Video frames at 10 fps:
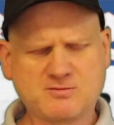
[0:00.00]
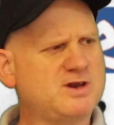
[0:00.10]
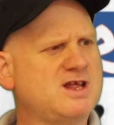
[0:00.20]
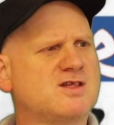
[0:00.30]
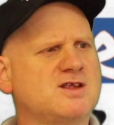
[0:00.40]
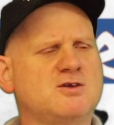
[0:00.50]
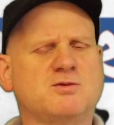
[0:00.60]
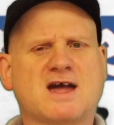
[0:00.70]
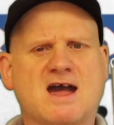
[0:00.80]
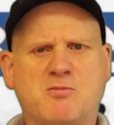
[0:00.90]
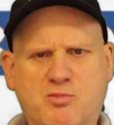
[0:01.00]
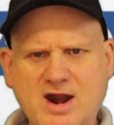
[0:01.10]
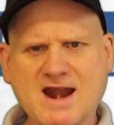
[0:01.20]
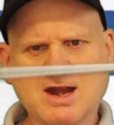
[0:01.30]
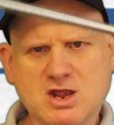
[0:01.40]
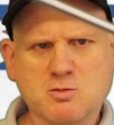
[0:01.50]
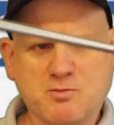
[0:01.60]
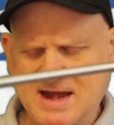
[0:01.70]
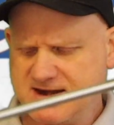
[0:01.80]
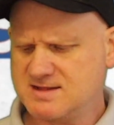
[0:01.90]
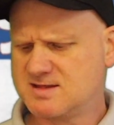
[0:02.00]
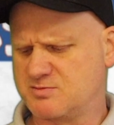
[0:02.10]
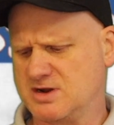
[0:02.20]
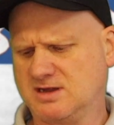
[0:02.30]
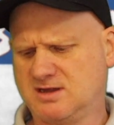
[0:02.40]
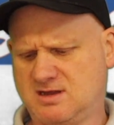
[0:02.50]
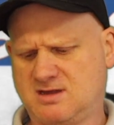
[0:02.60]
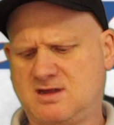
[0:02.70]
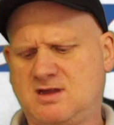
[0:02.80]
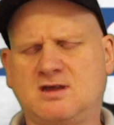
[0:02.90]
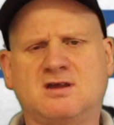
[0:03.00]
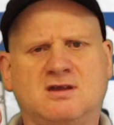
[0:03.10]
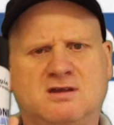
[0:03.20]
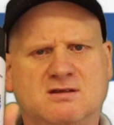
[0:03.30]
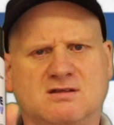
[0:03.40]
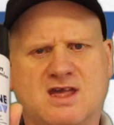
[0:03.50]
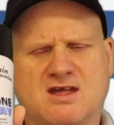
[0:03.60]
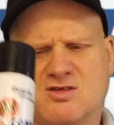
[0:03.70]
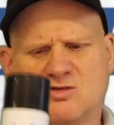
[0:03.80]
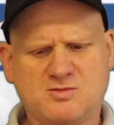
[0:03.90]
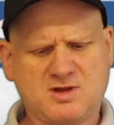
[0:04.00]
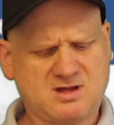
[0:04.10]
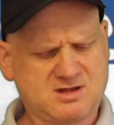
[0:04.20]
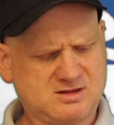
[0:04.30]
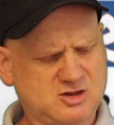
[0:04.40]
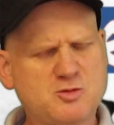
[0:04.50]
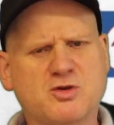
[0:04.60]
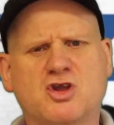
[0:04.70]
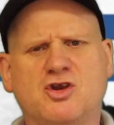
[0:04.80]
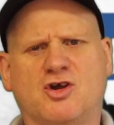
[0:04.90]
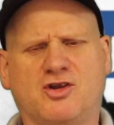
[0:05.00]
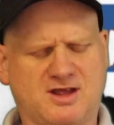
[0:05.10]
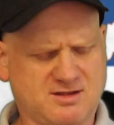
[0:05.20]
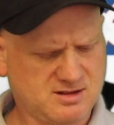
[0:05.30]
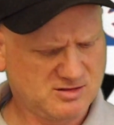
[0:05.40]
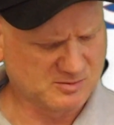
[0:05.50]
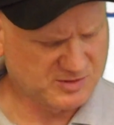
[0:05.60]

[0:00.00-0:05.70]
thing we need to do with our brand new bending spring, let's get some lubricant on it, some